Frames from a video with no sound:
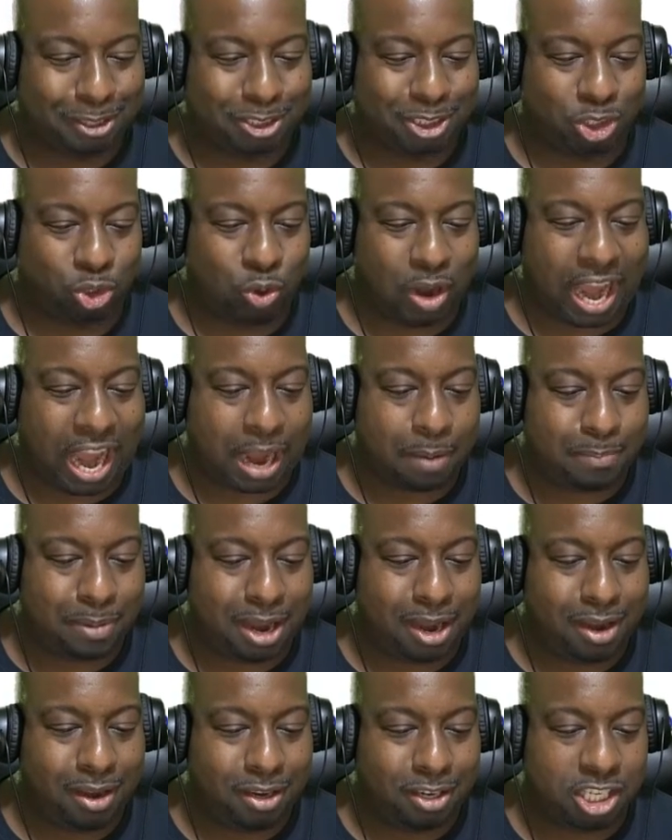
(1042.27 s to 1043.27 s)
drag
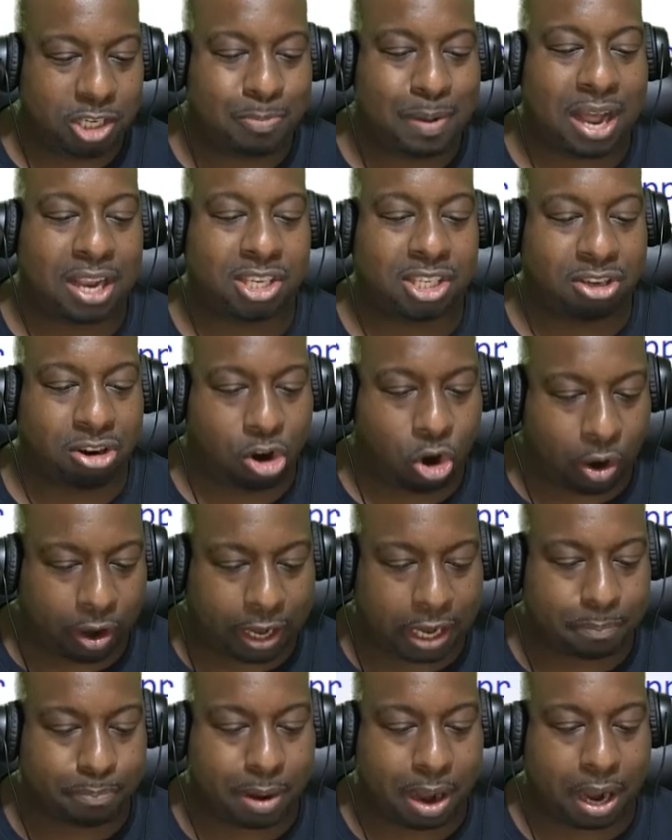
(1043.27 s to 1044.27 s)
me to my
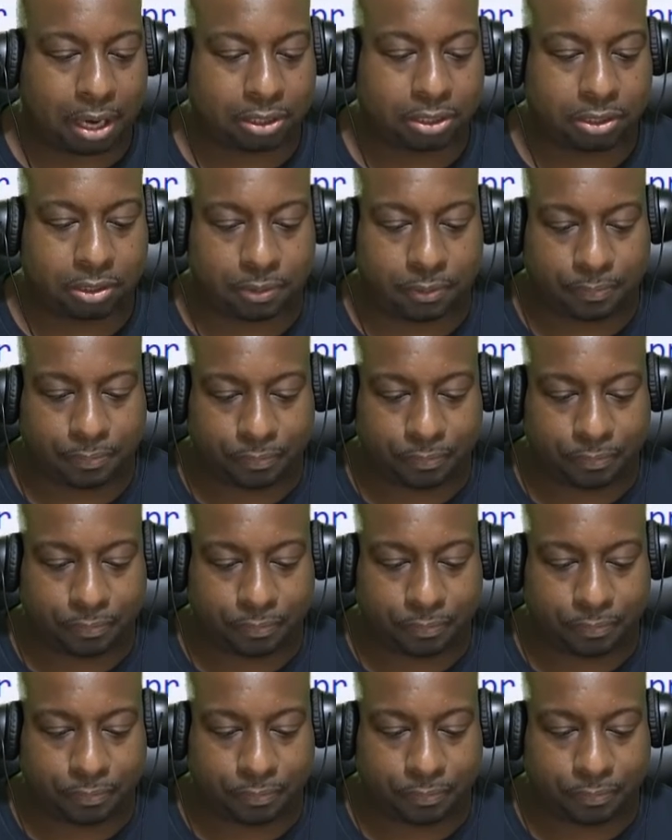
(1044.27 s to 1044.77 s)
target box.